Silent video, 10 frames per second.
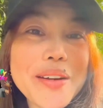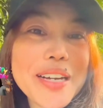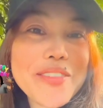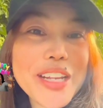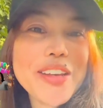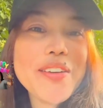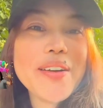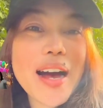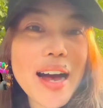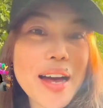greet you
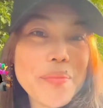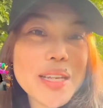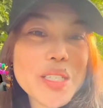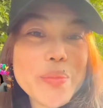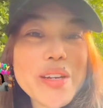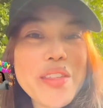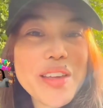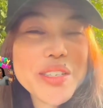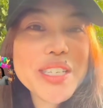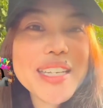a happiest
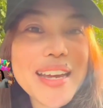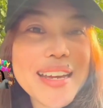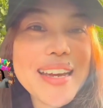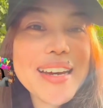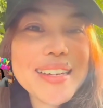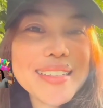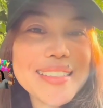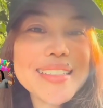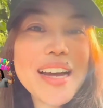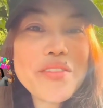birthday today
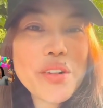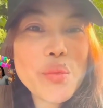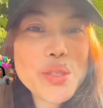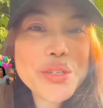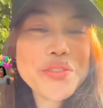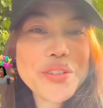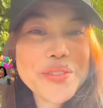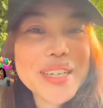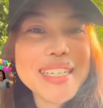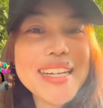and have a wonderful
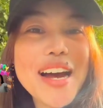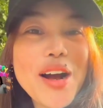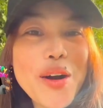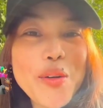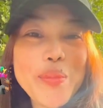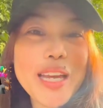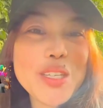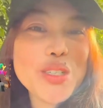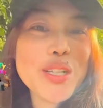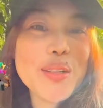one. Hope
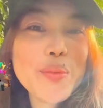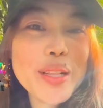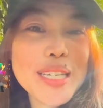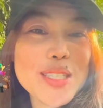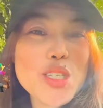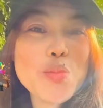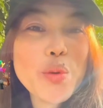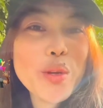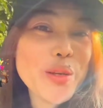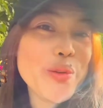Angel will get to
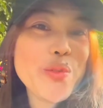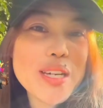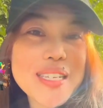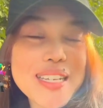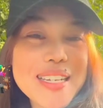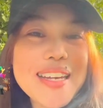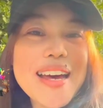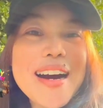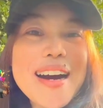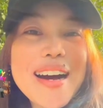spoil your rotten
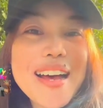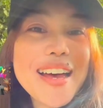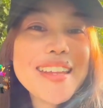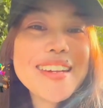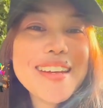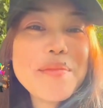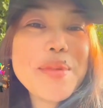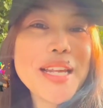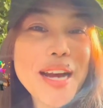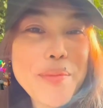and
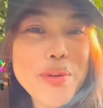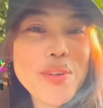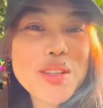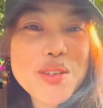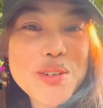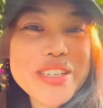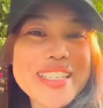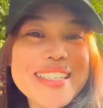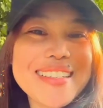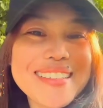many happy
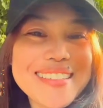returns.